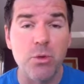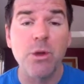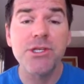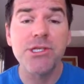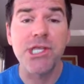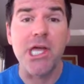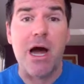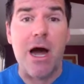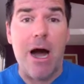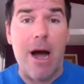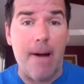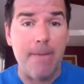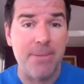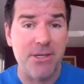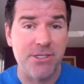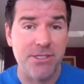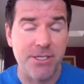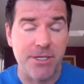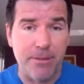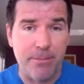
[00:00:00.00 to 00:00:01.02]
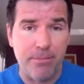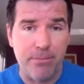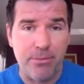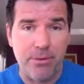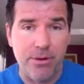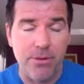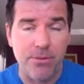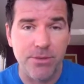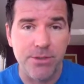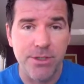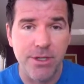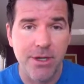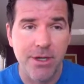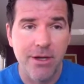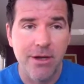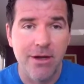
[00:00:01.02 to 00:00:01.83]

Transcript: What's the opposite approach